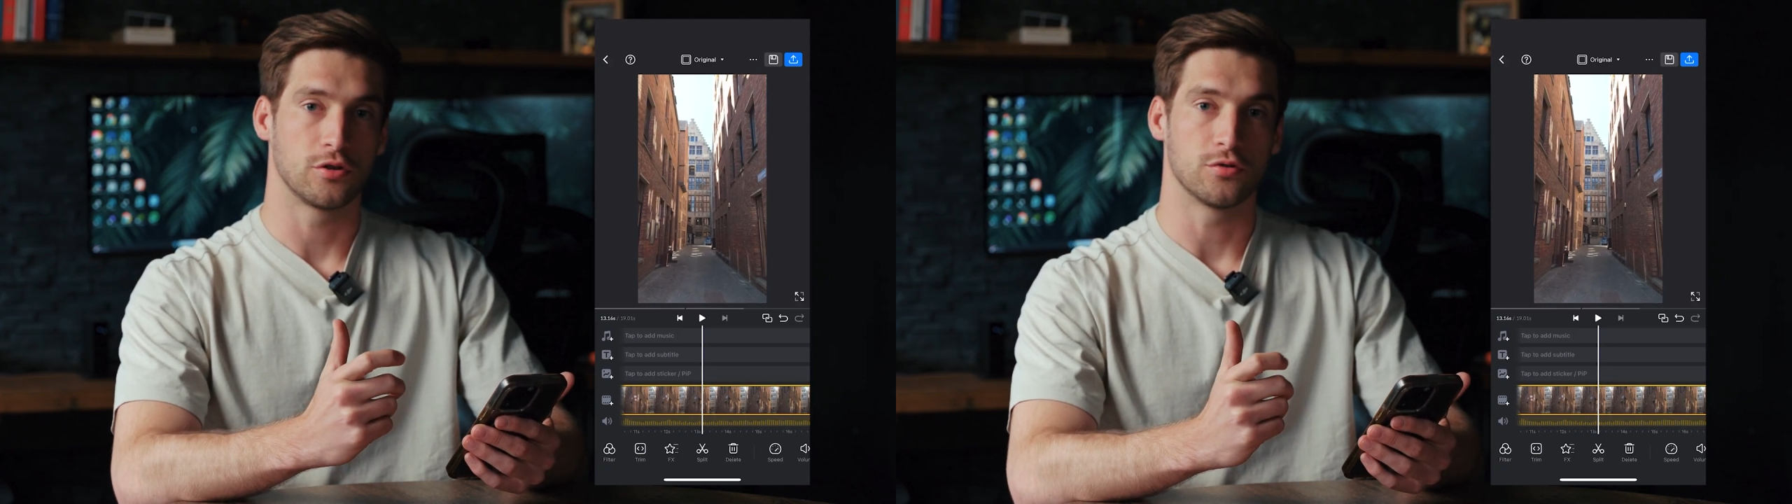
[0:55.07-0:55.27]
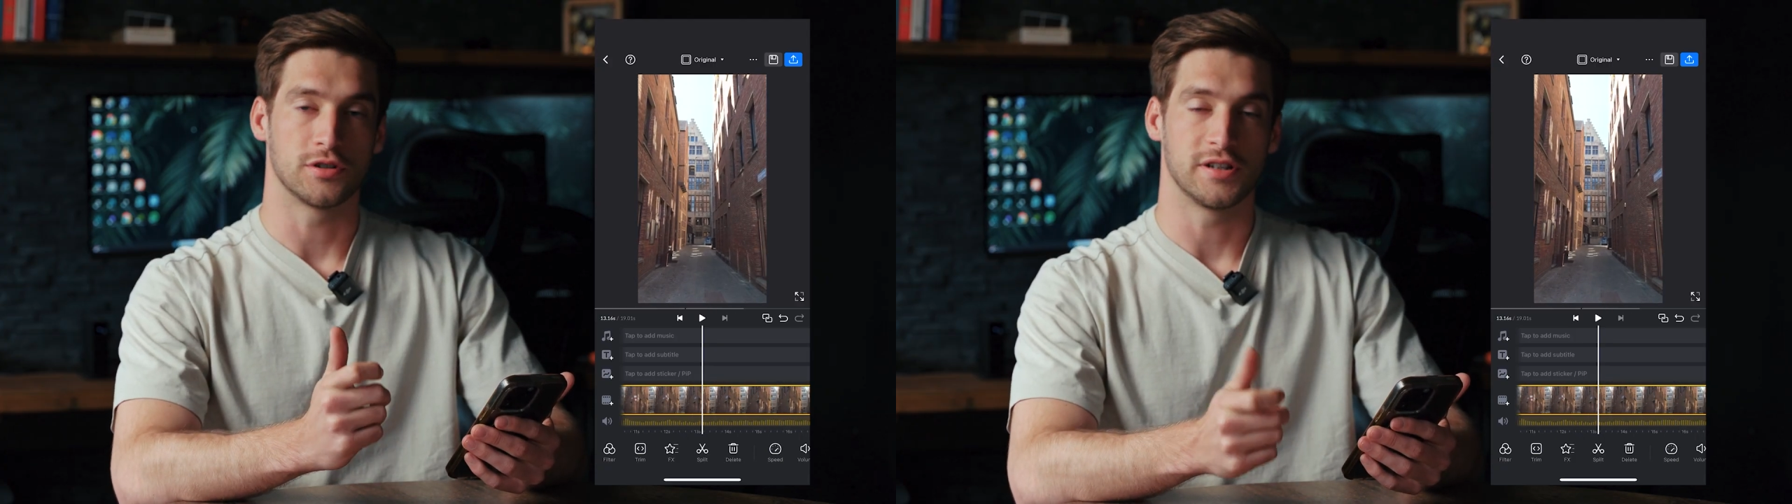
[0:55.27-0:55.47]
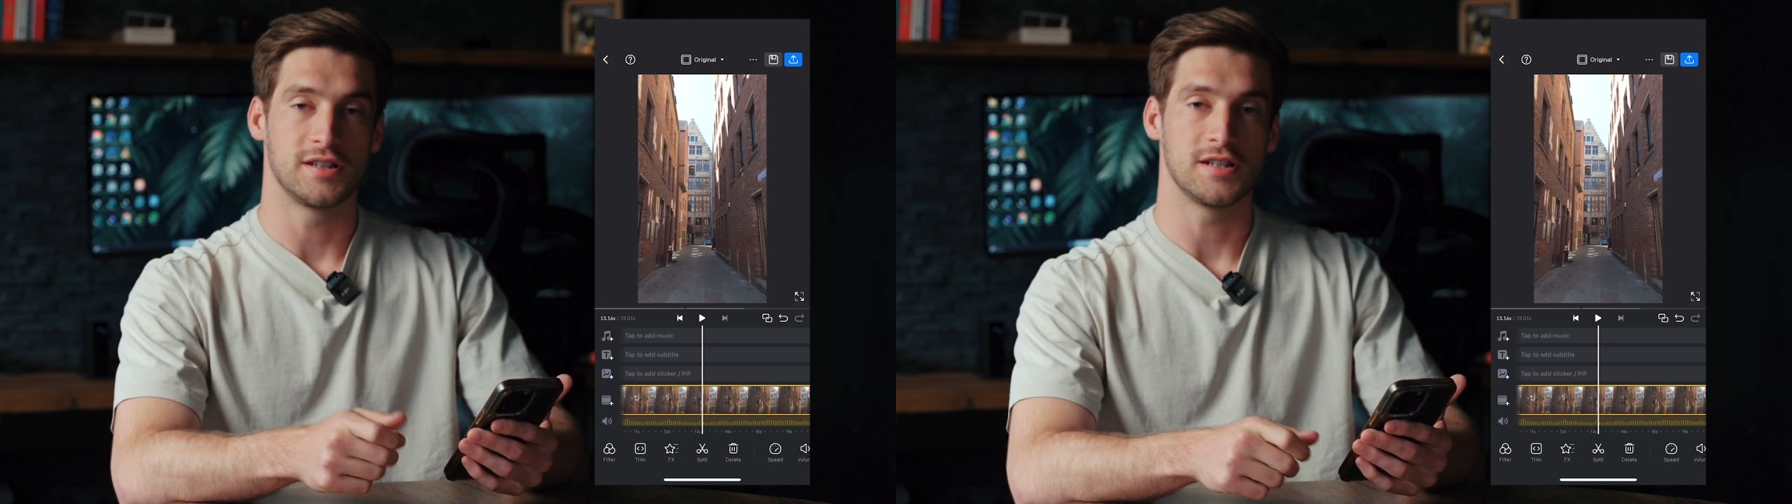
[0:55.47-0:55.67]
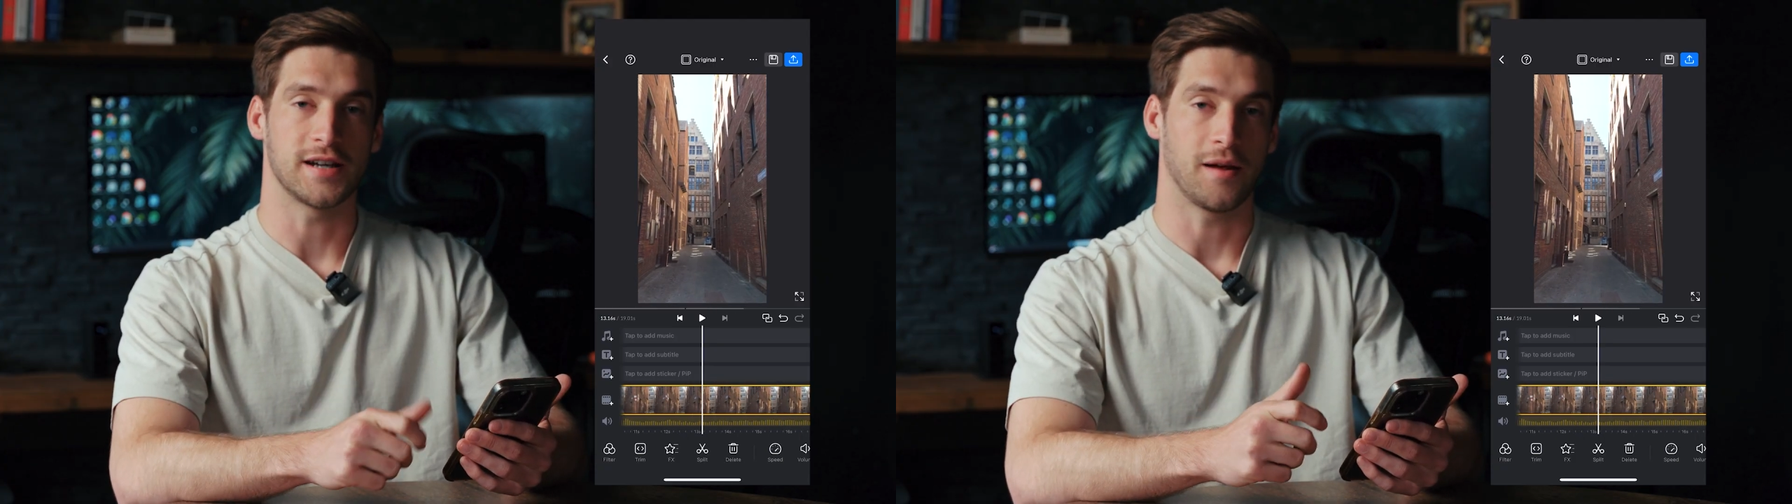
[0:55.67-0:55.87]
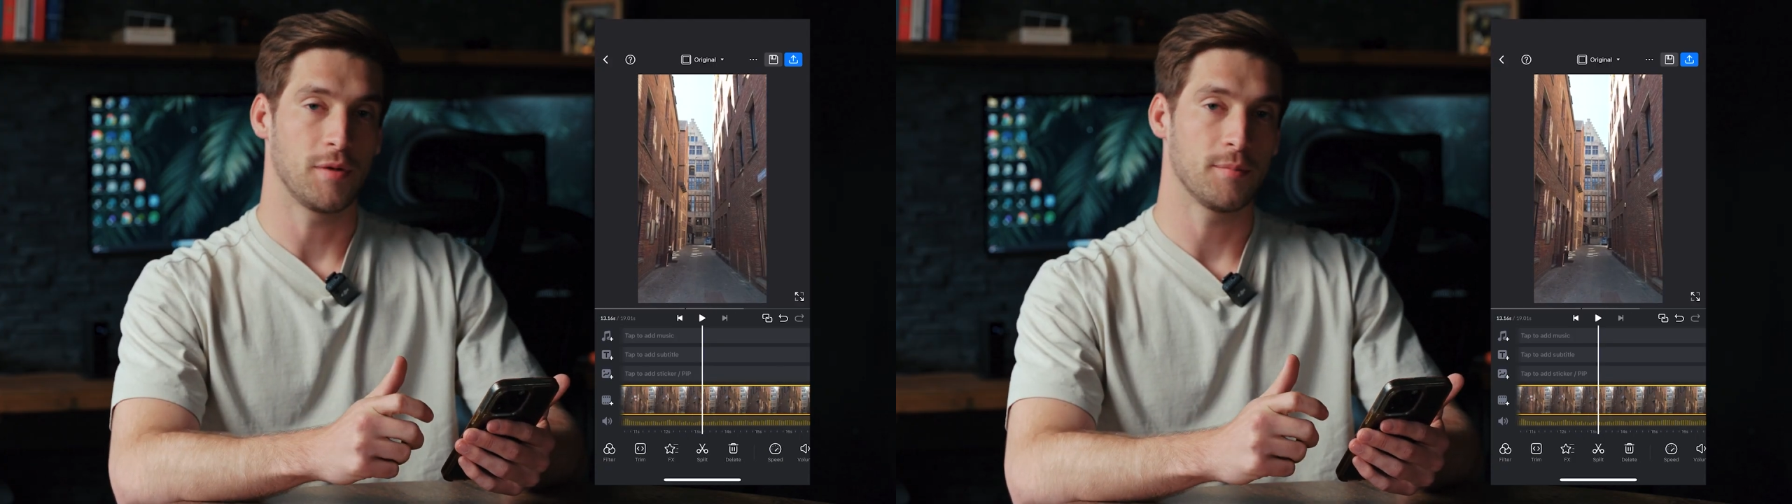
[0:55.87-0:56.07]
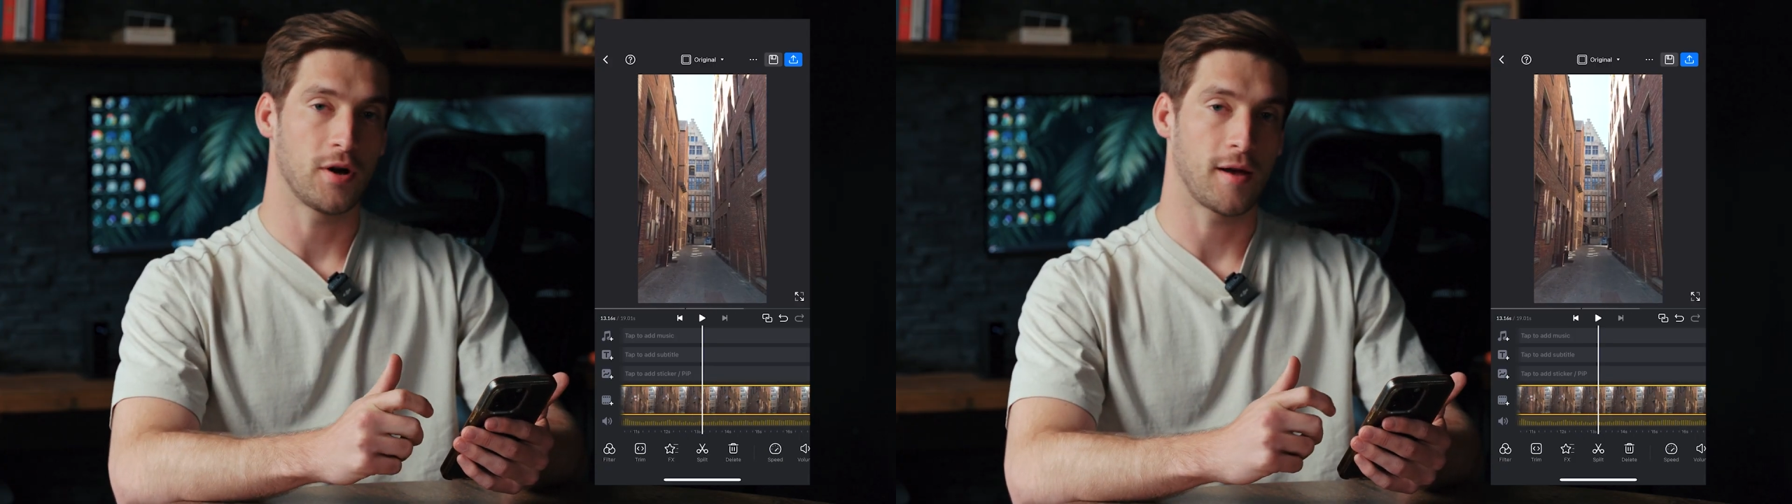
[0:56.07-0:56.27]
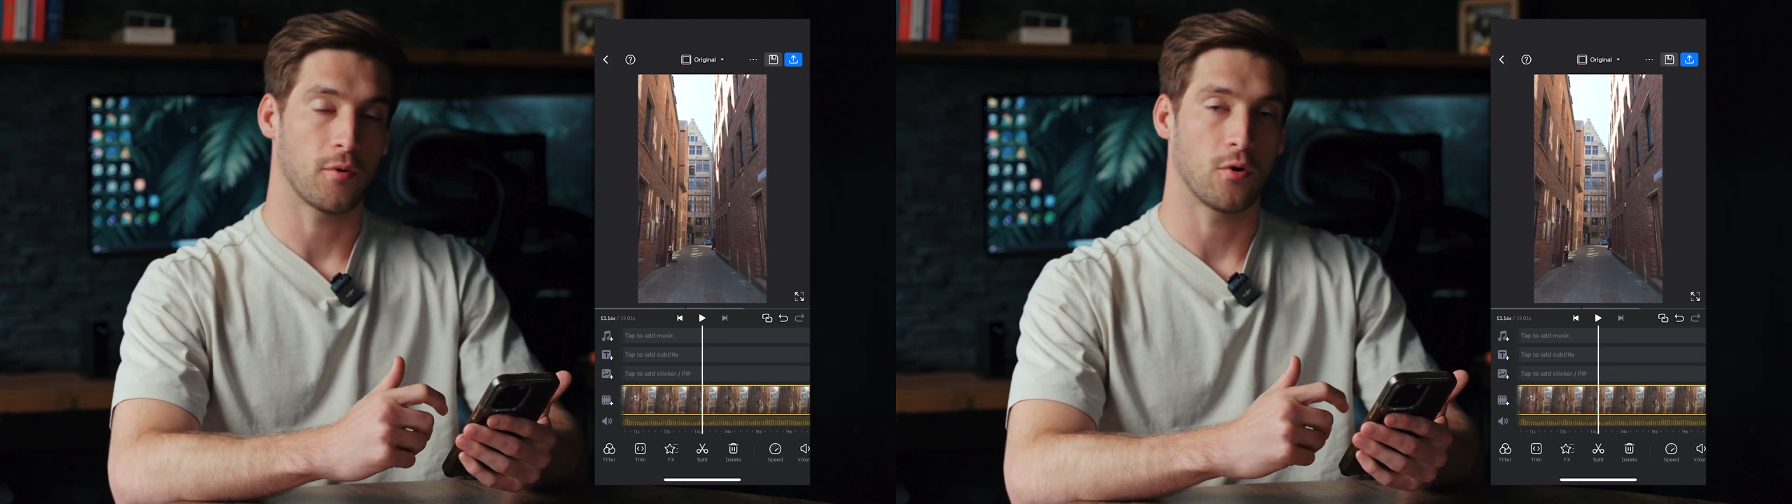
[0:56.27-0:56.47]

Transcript: using the DJI Mimo app,